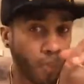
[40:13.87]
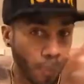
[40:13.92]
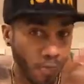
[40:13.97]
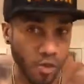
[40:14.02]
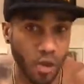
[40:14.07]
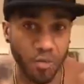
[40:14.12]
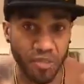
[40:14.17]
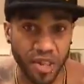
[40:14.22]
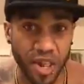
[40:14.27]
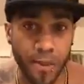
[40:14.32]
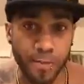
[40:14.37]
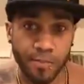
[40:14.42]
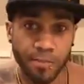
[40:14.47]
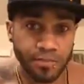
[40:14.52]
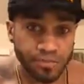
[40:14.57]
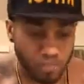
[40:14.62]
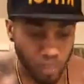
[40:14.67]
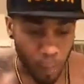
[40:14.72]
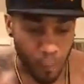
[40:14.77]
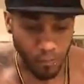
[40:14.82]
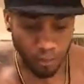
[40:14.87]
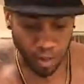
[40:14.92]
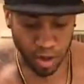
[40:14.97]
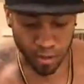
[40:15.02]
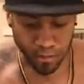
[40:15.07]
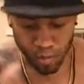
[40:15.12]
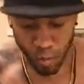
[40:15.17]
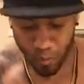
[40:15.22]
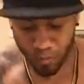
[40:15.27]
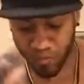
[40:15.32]
You know what I'm saying?
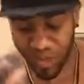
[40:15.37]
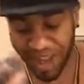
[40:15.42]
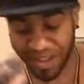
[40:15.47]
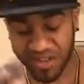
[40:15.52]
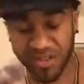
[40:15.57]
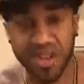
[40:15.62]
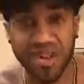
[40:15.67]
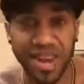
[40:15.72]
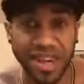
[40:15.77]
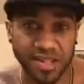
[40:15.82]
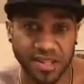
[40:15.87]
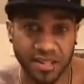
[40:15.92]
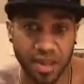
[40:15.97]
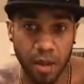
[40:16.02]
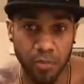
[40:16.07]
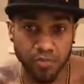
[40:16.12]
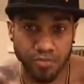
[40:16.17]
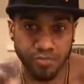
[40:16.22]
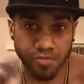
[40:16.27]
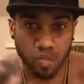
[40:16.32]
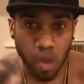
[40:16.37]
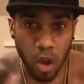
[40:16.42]
But that's the next step.